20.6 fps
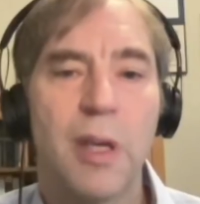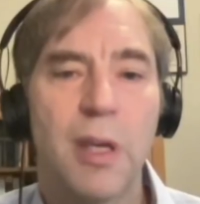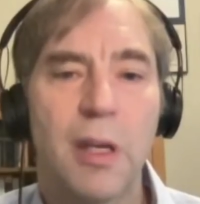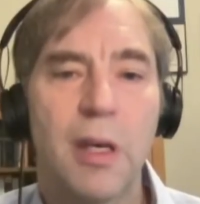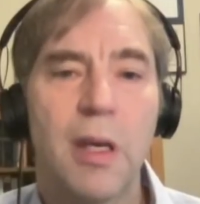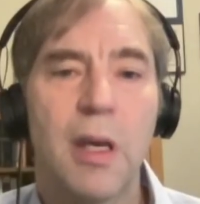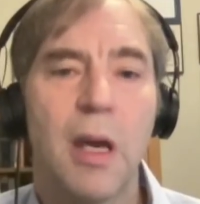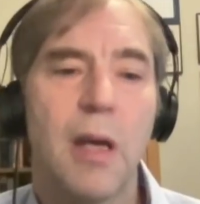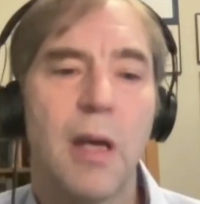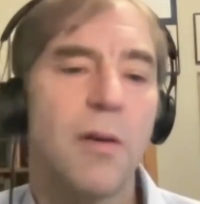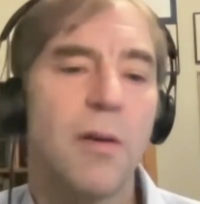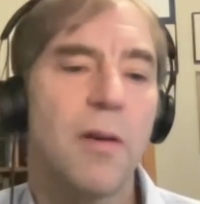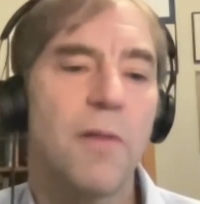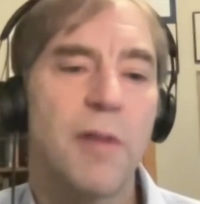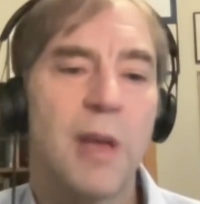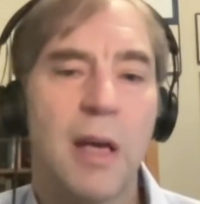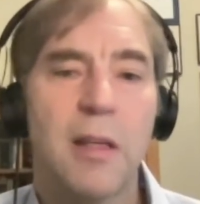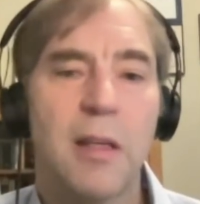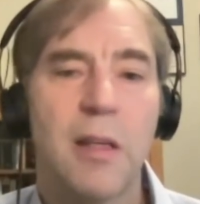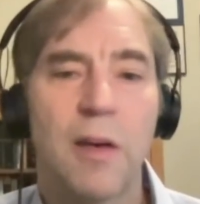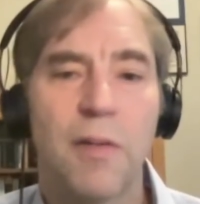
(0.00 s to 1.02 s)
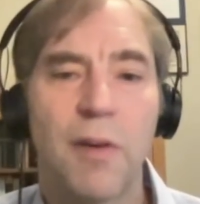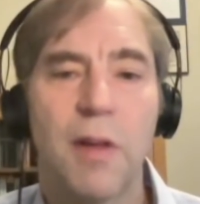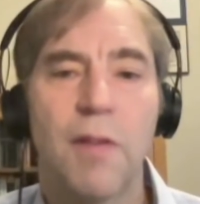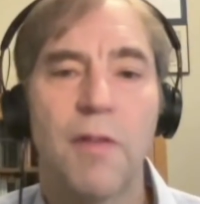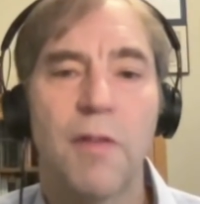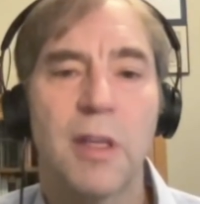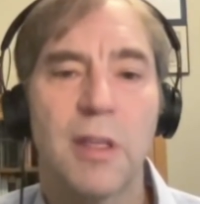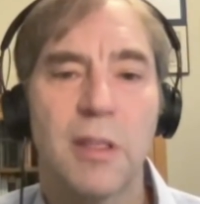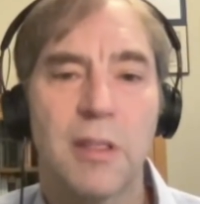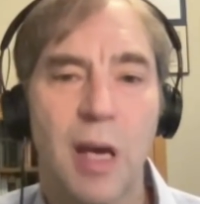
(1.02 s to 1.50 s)
indicator of the activity
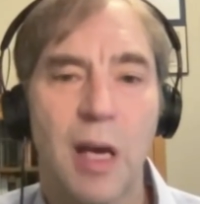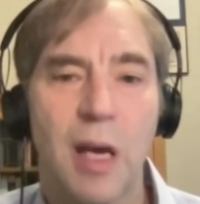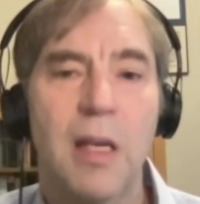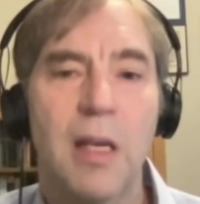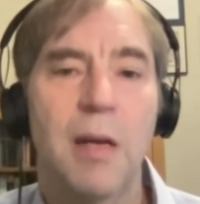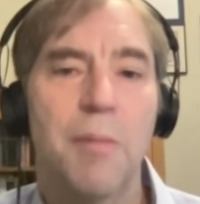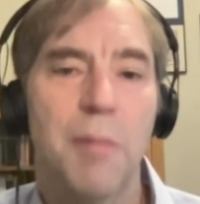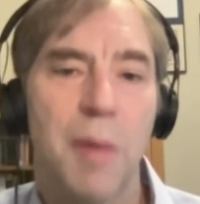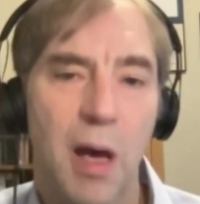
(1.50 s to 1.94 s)
of a designing